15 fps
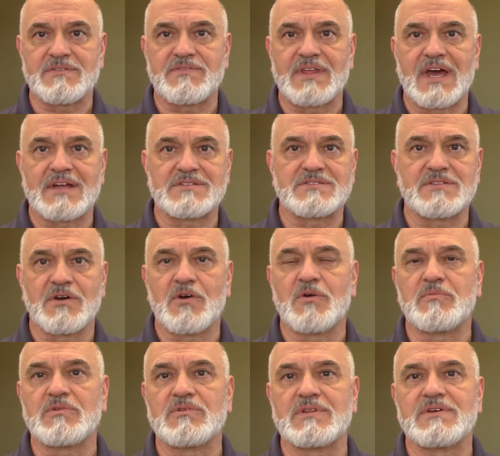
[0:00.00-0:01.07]
if that's the
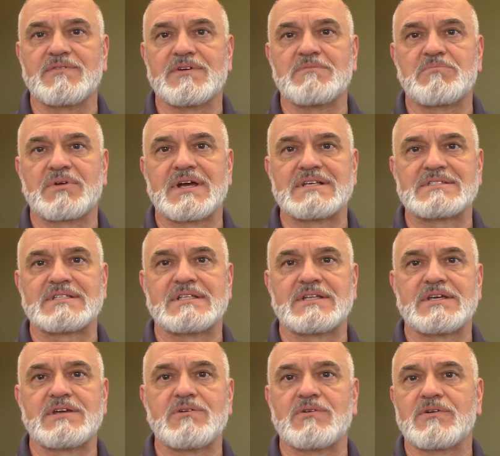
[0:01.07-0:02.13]
home you live in
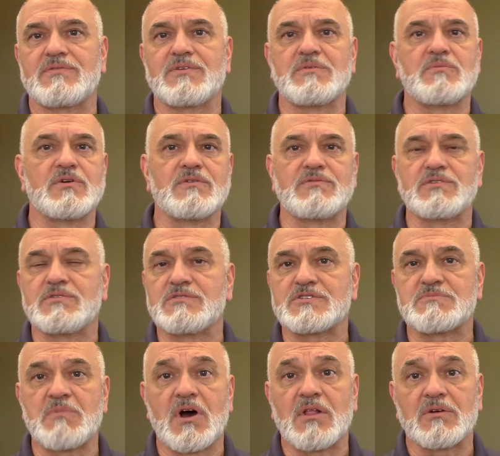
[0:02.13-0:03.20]
presently, or if you moved to a
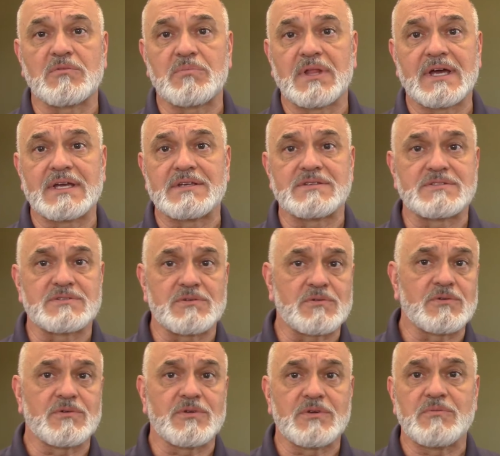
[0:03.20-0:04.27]
smaller place,
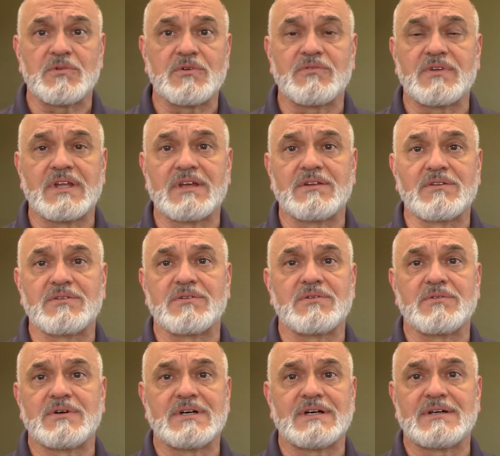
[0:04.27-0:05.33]
or you moved
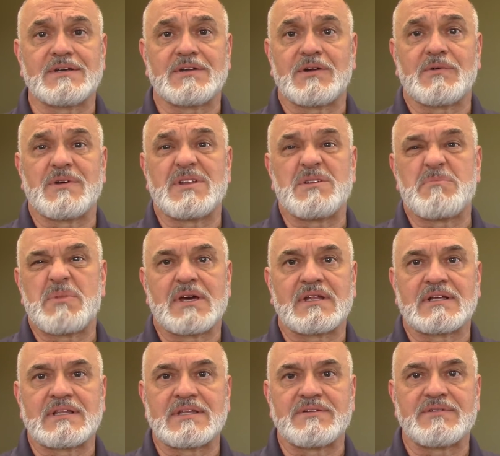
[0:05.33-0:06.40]
into uh, you know
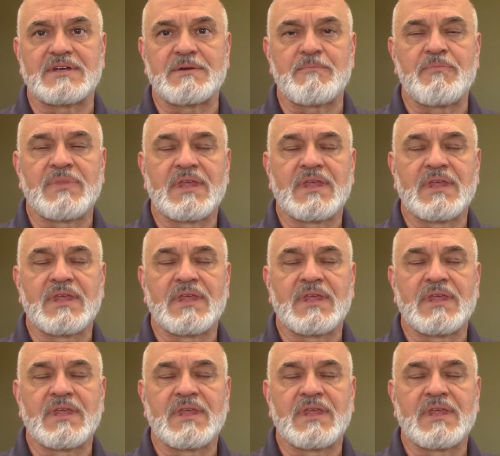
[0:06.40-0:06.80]
independent living,